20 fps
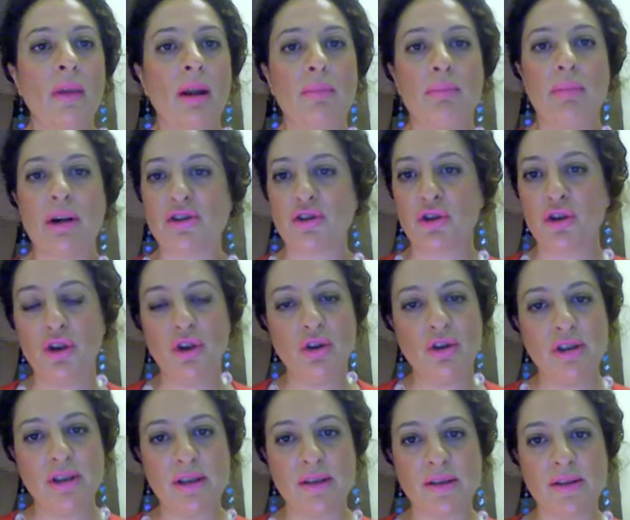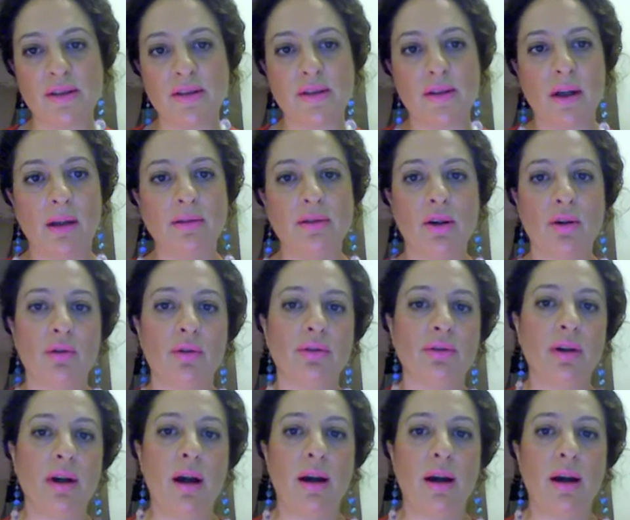my students. I don't